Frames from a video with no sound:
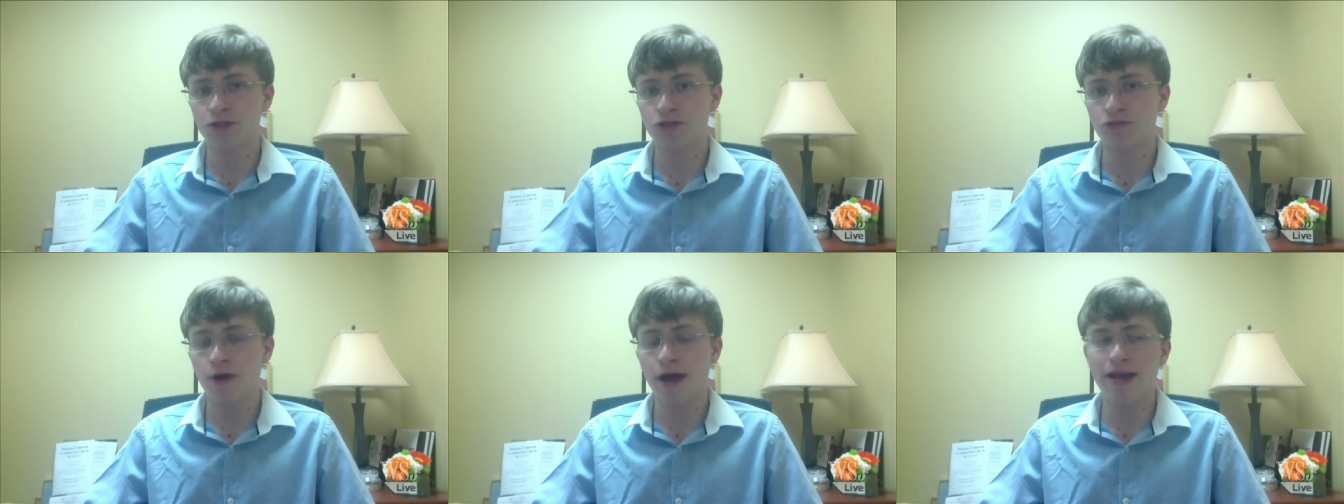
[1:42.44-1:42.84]
to
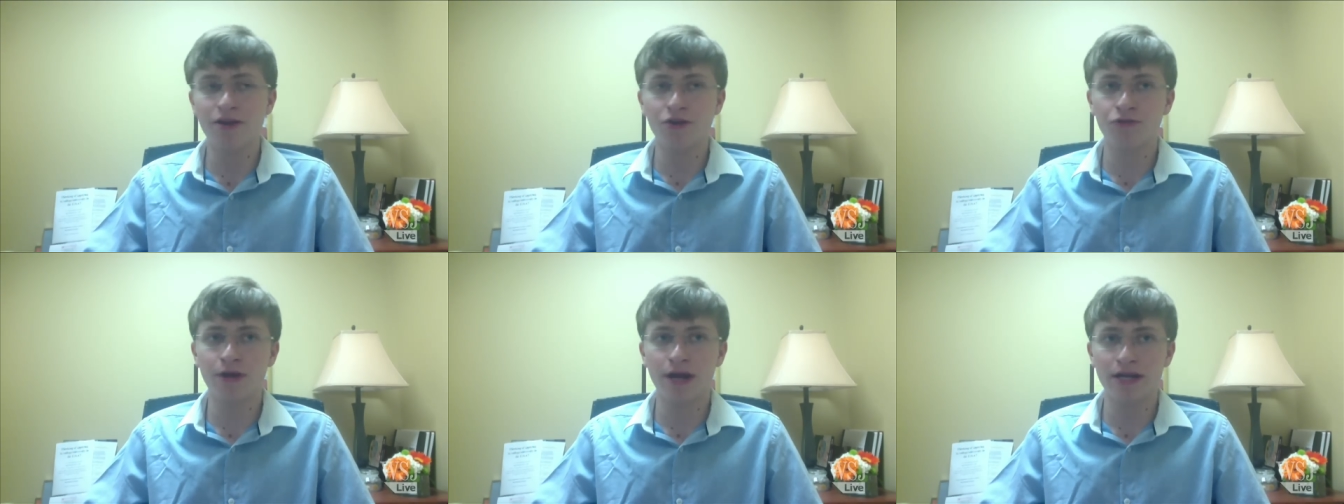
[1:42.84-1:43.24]
try and
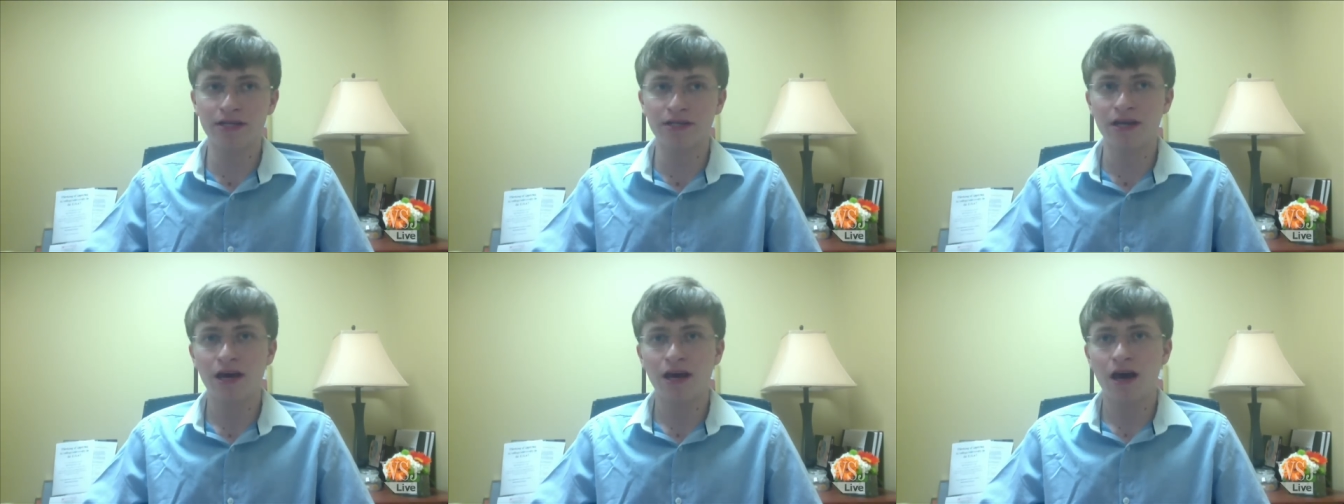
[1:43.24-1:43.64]
create
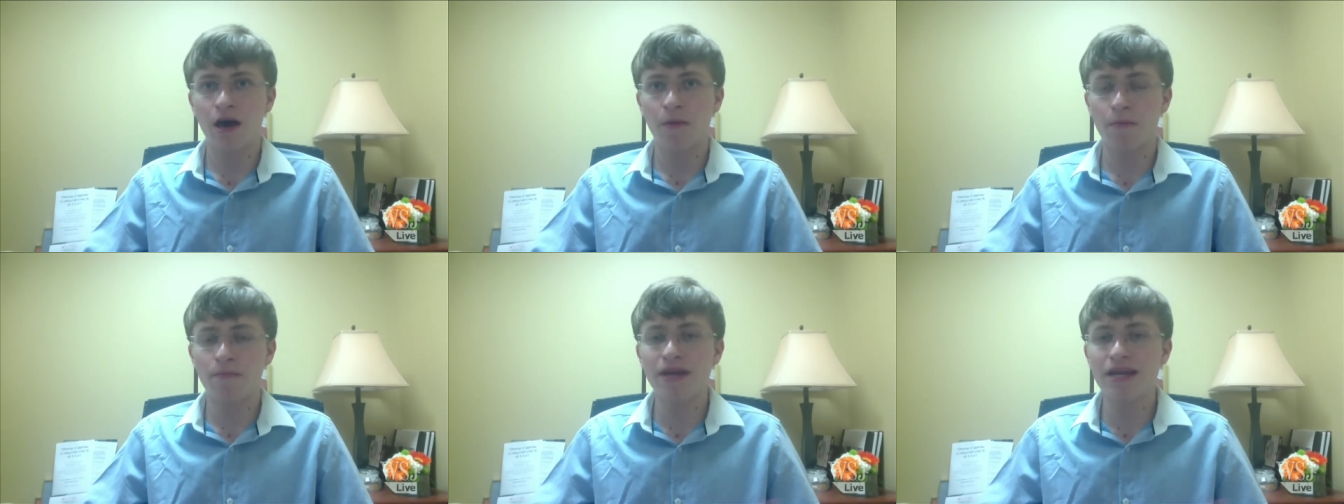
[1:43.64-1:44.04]
um,
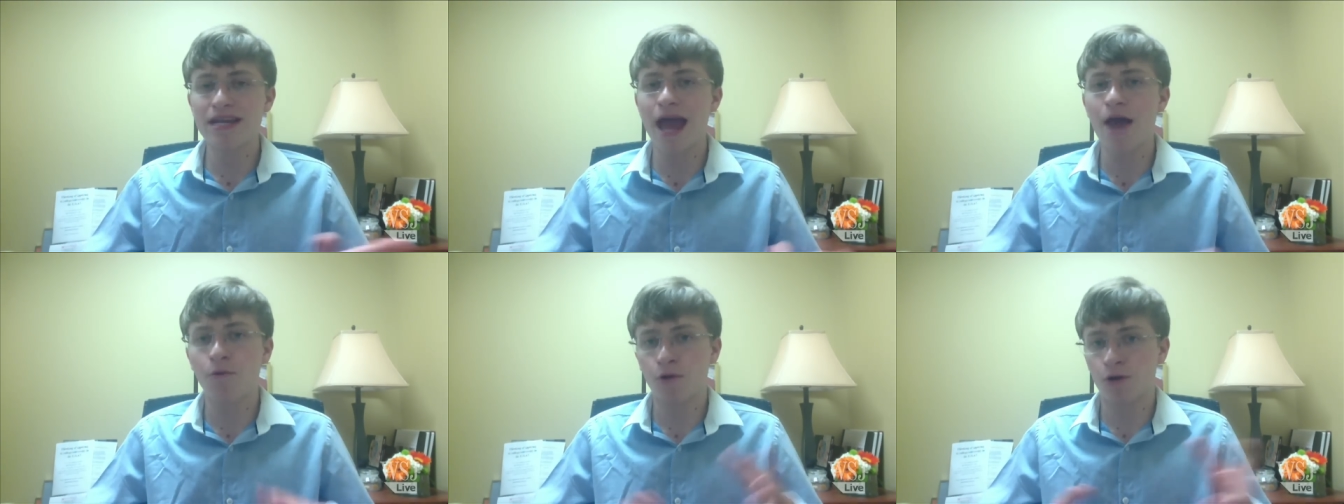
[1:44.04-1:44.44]
a big
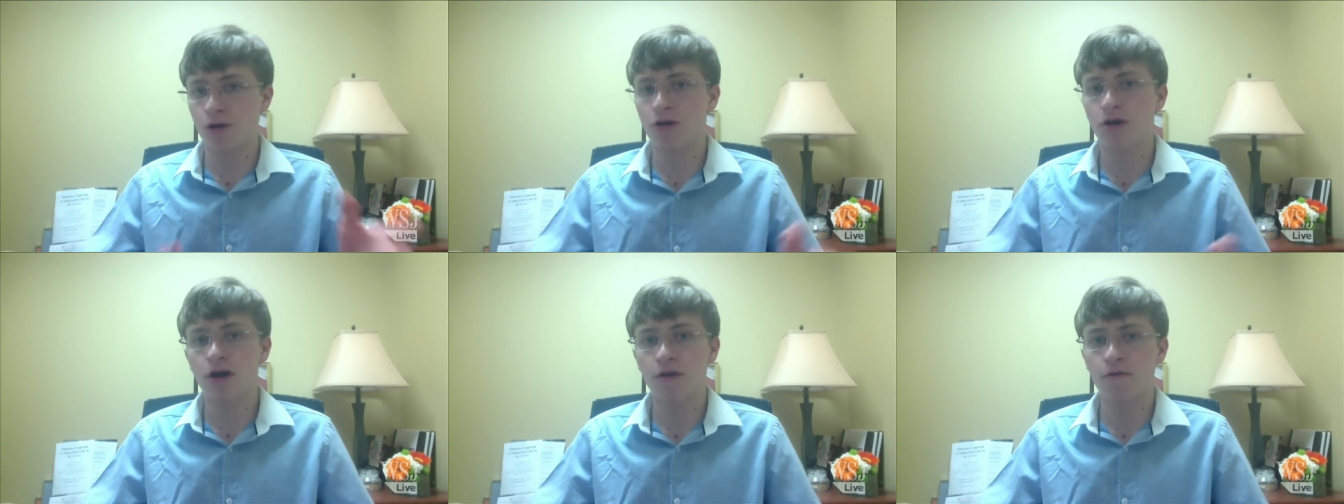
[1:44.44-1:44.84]
network
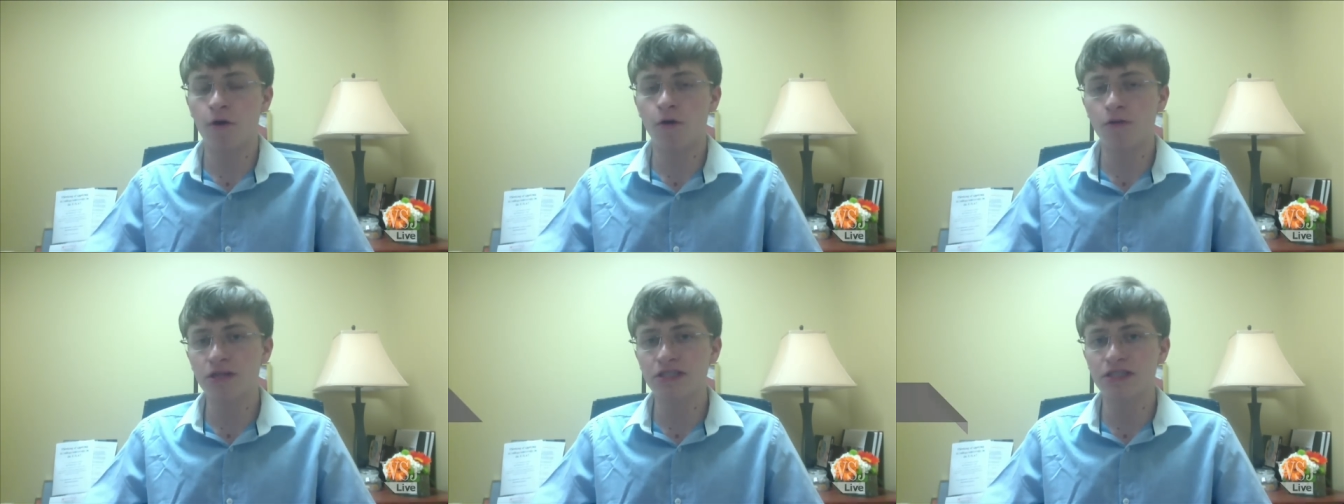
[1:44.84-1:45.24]
of
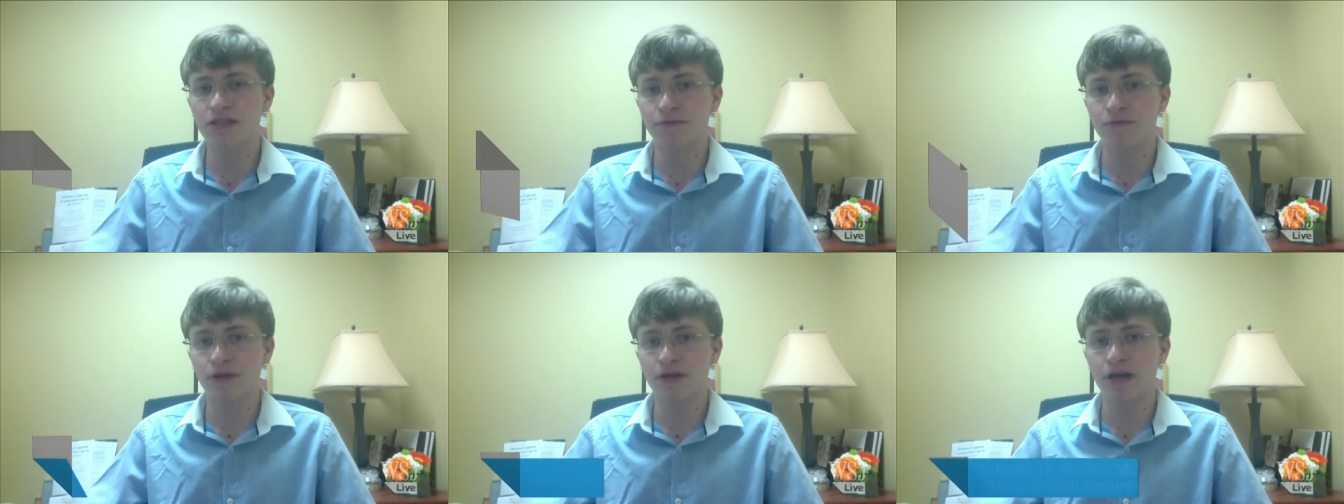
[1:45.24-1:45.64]
all these
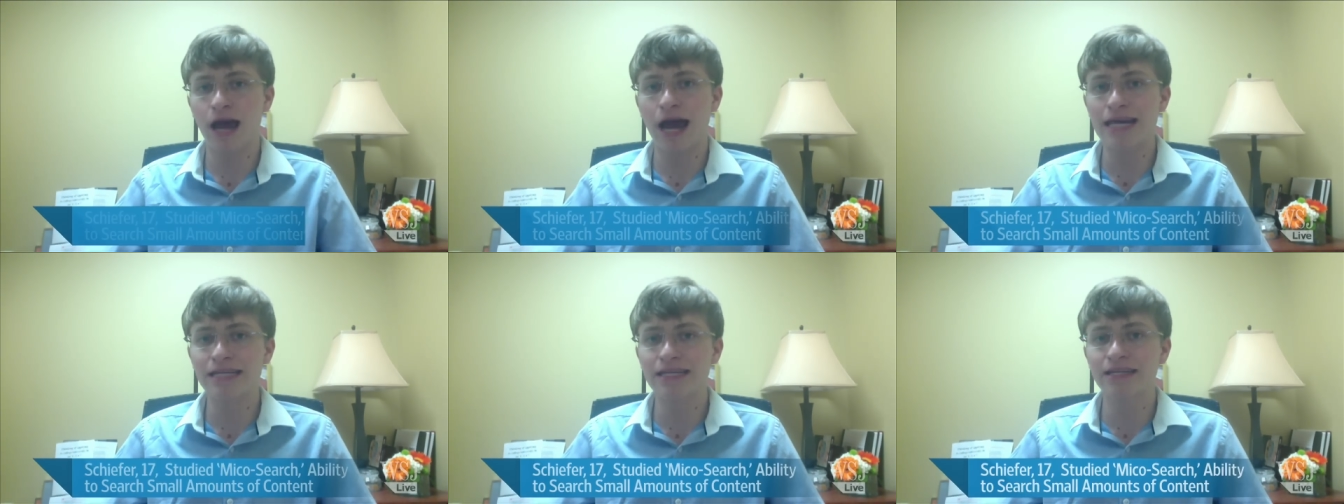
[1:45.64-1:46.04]
different
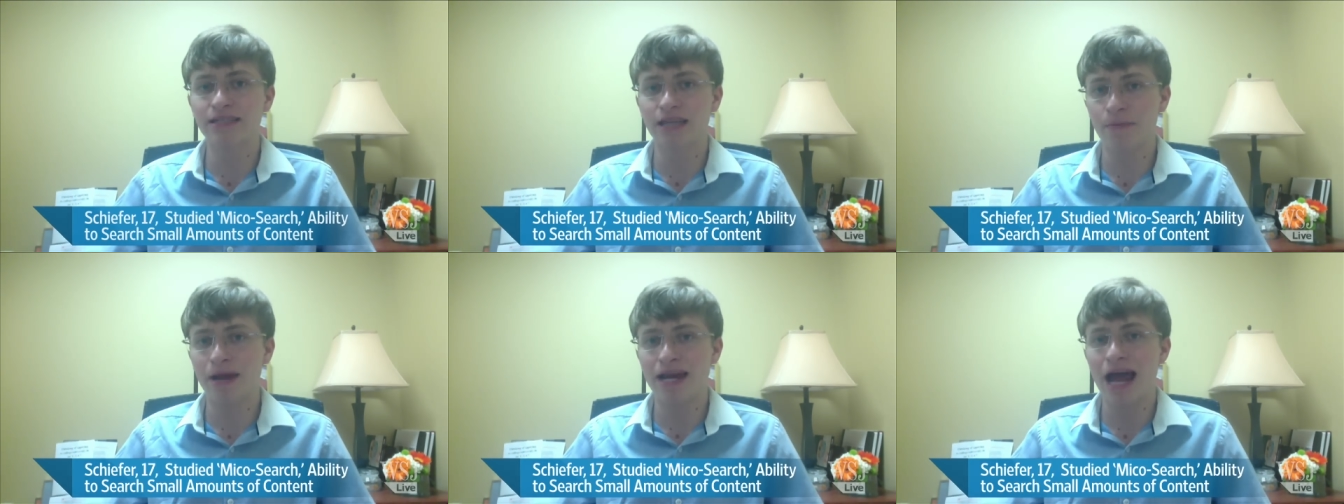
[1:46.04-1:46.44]
ideas I
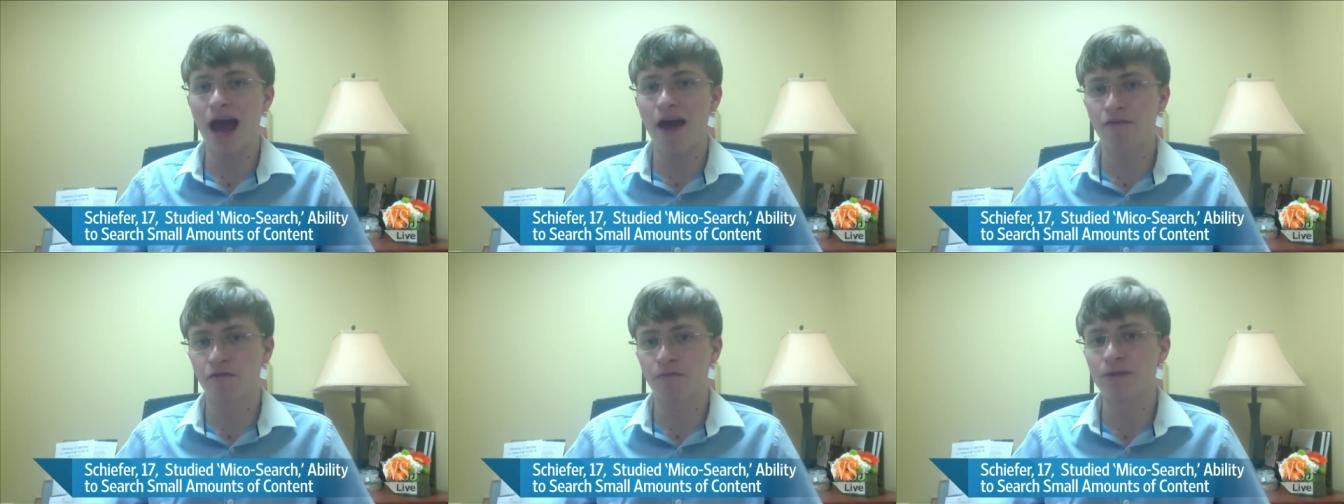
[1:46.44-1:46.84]
might
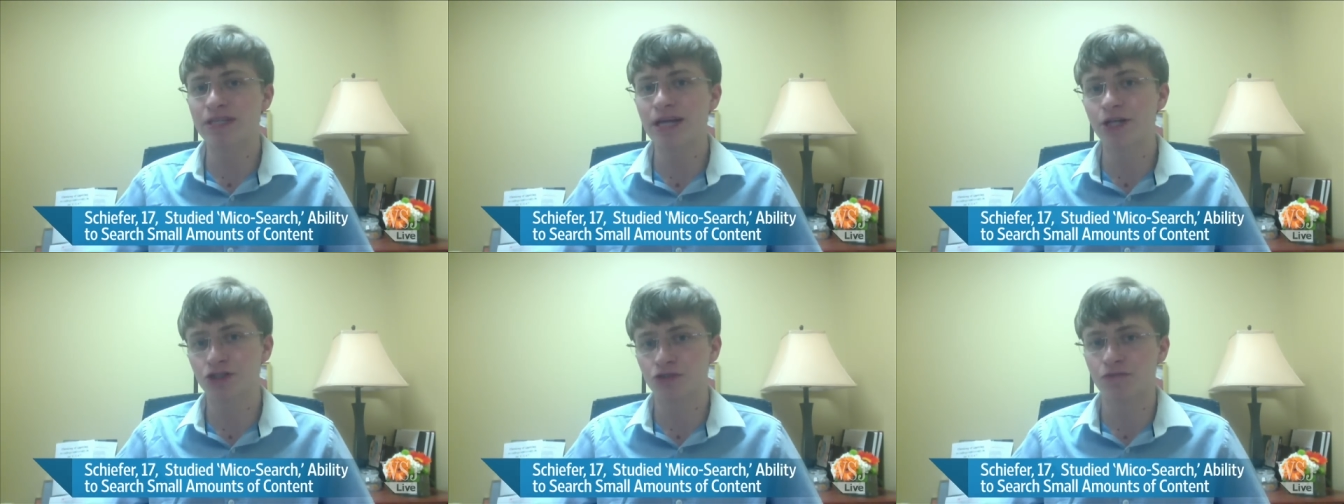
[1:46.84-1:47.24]
have of
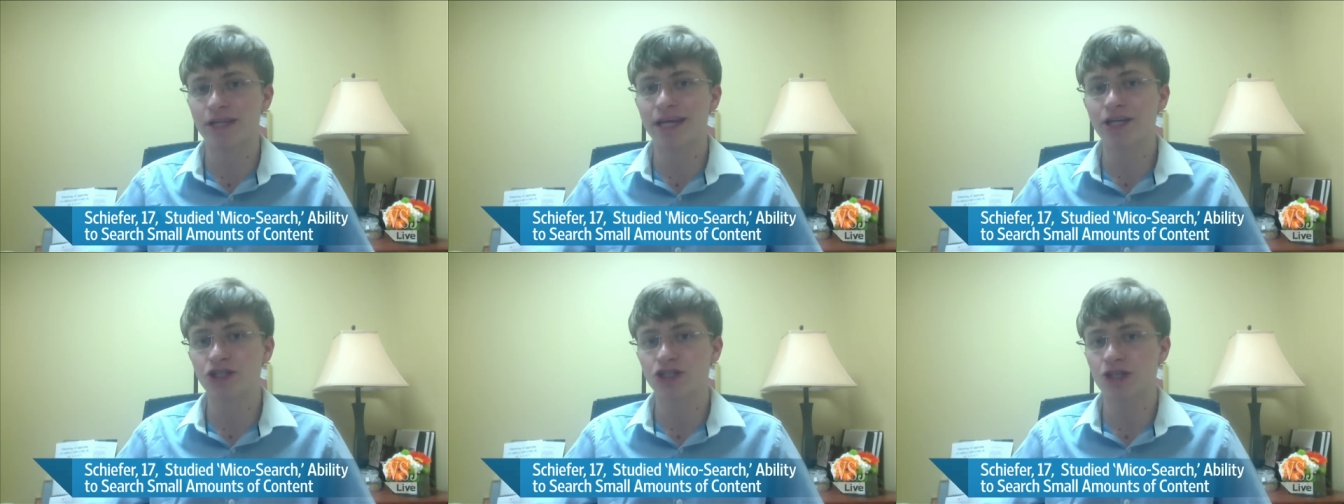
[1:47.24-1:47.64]
potential
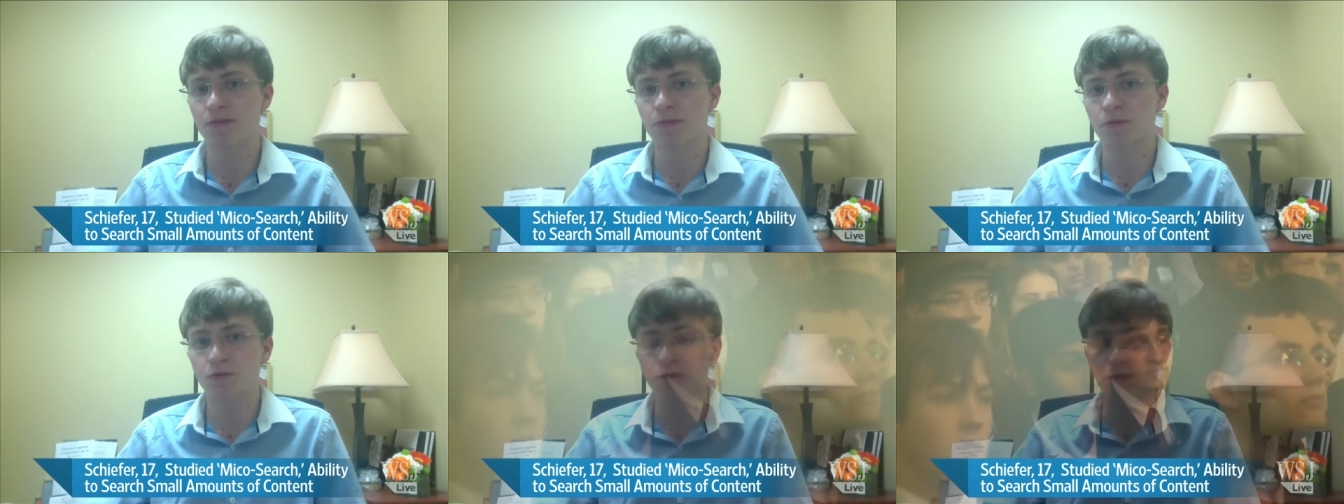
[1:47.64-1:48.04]
relationships
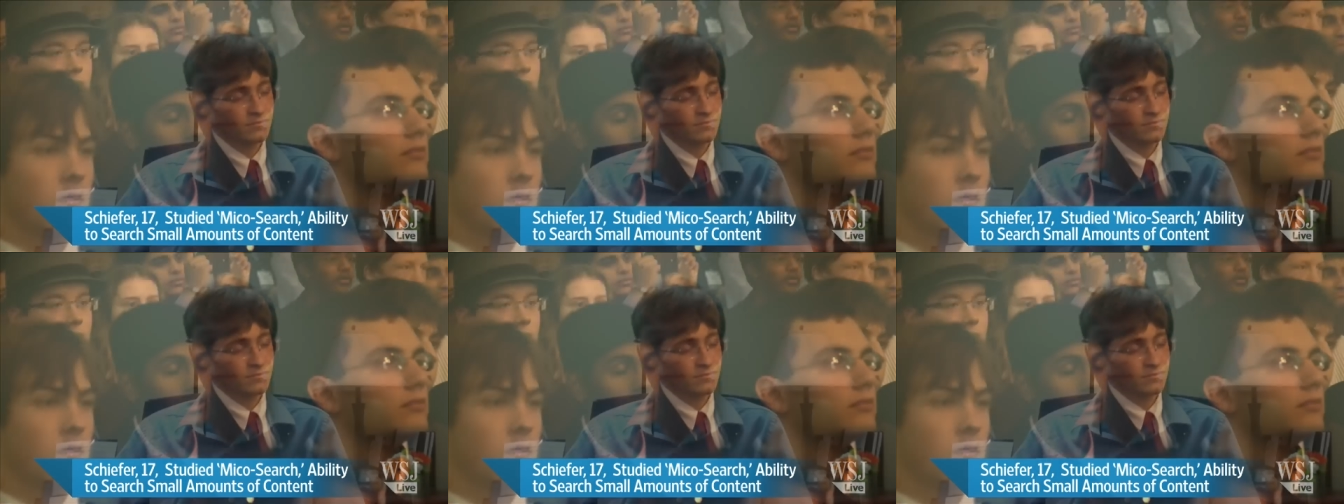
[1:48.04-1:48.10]
between